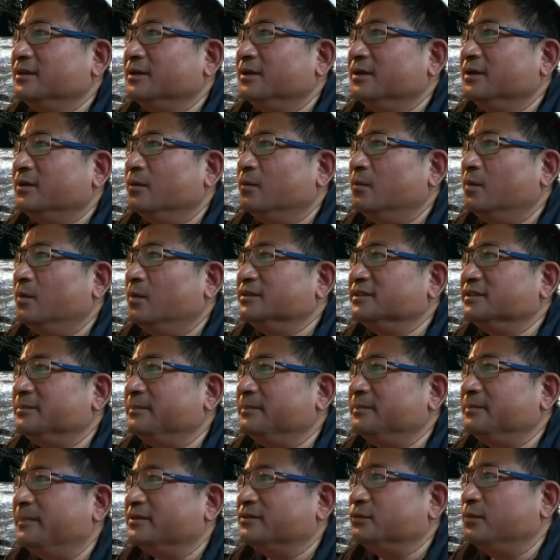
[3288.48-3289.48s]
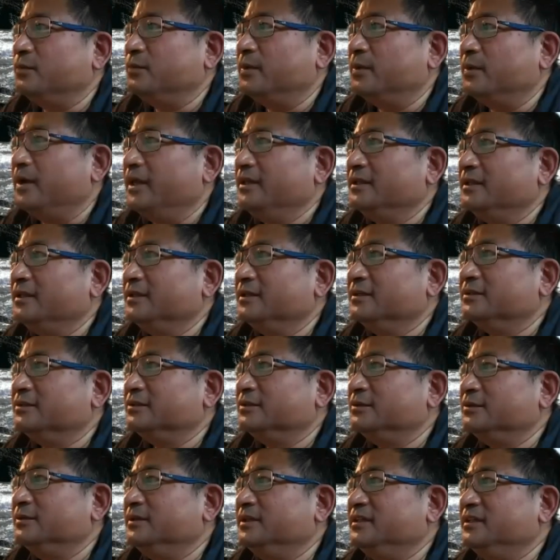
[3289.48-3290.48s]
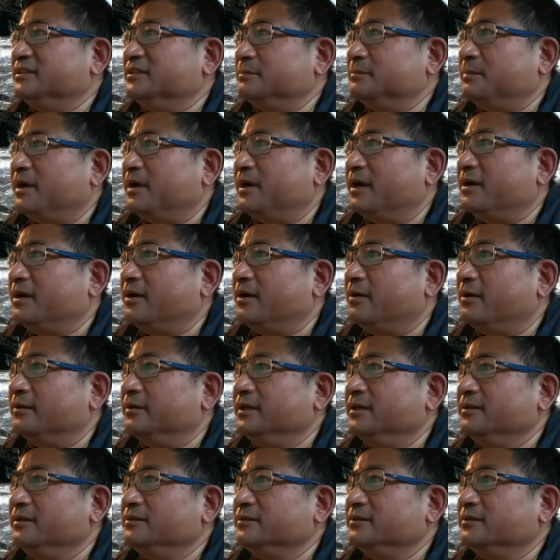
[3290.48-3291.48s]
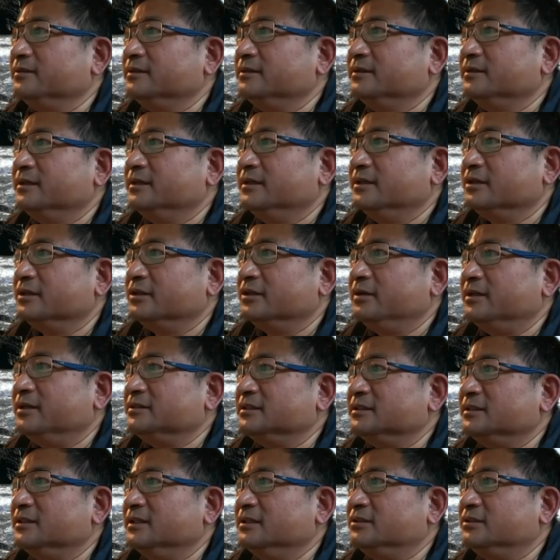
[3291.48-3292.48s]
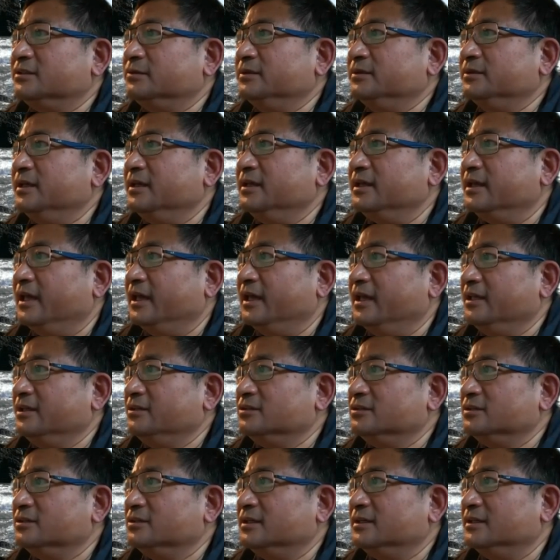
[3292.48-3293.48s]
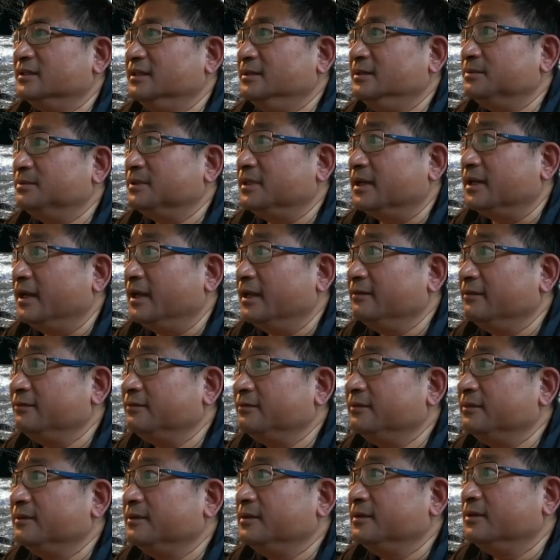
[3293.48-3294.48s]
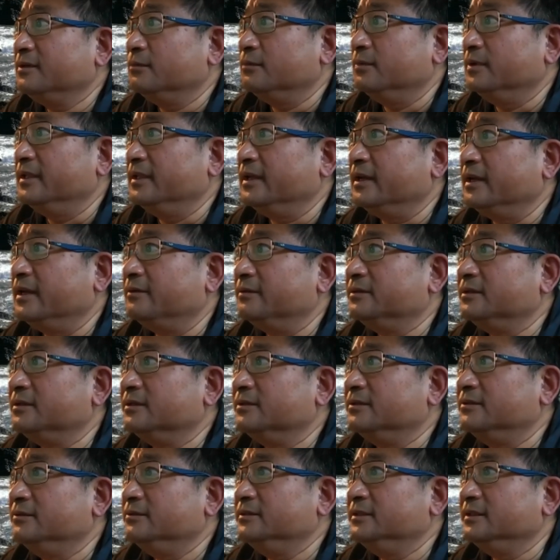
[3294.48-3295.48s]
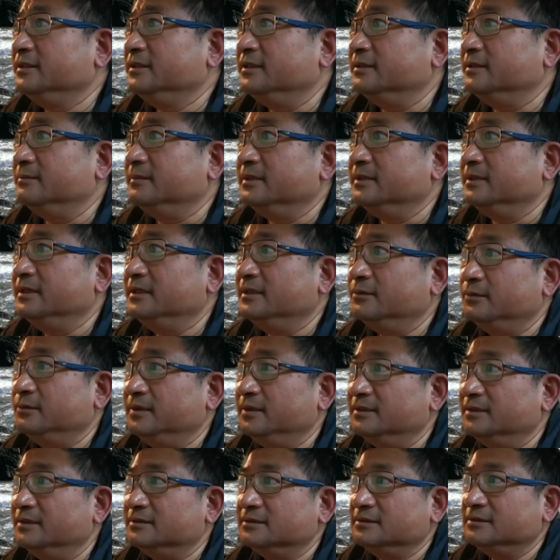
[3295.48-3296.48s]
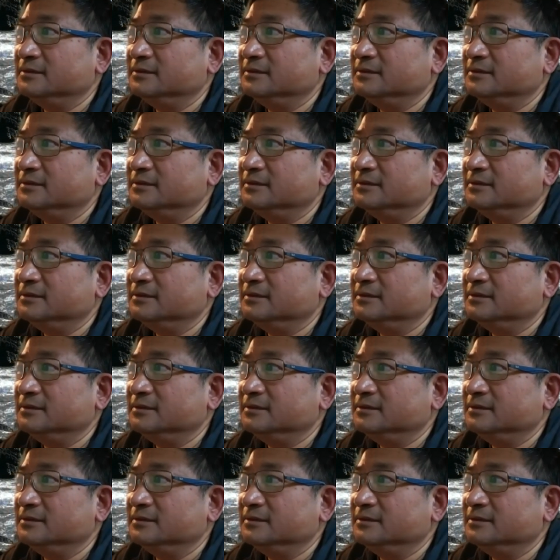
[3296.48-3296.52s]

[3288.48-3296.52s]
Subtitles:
what's the best way to inspire audience curiously to engage a deep dive without losing them in the weeds.